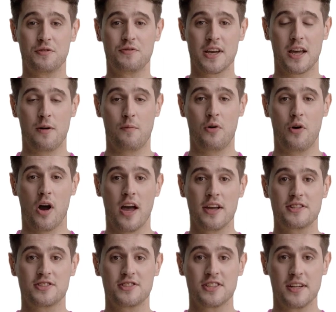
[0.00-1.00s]
available
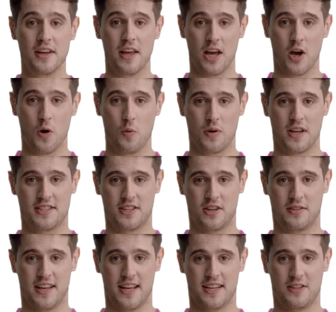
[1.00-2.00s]
oxygen, we
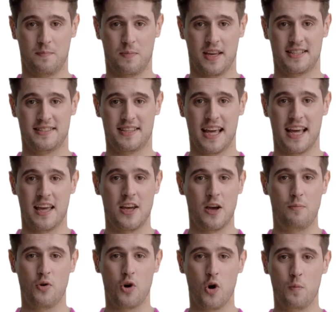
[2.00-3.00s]
still need to maintain
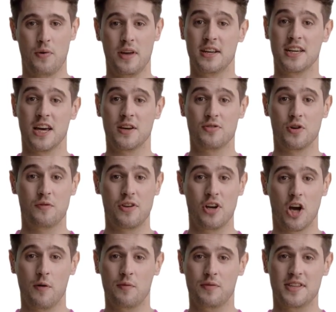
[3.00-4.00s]
an appropriate level of
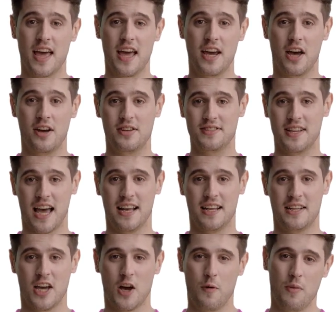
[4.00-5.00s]
carbon
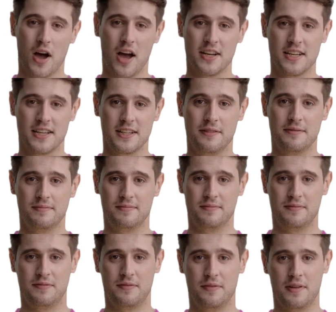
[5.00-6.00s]
dioxide in our body.
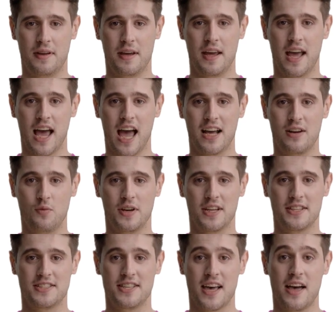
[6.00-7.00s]
As we
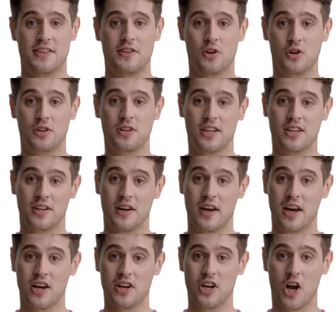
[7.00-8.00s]
discussed
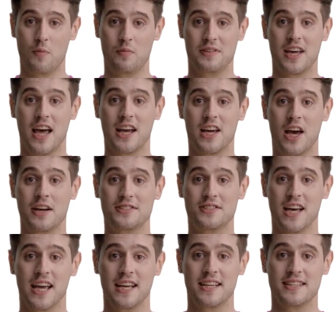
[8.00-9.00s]
earlier, carbon
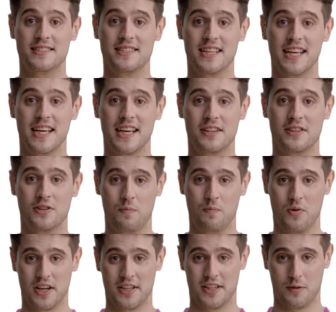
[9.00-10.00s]
dioxide is key to the
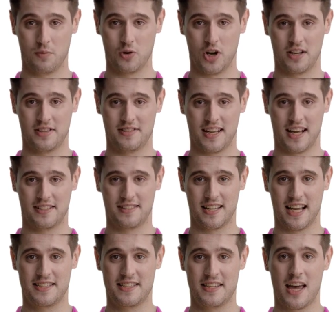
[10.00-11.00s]
breathing
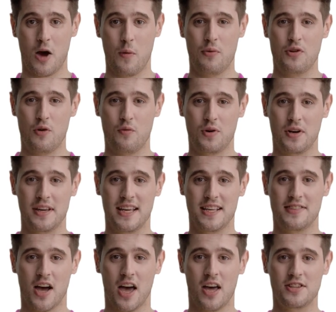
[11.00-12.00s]
process as it helps to
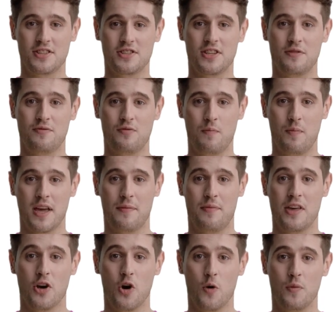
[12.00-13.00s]
release oxygen from
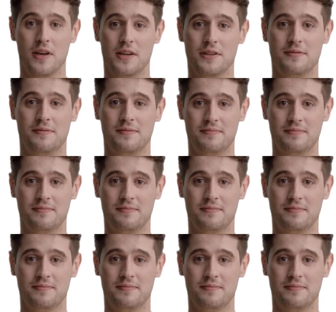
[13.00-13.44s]
hemoglobin.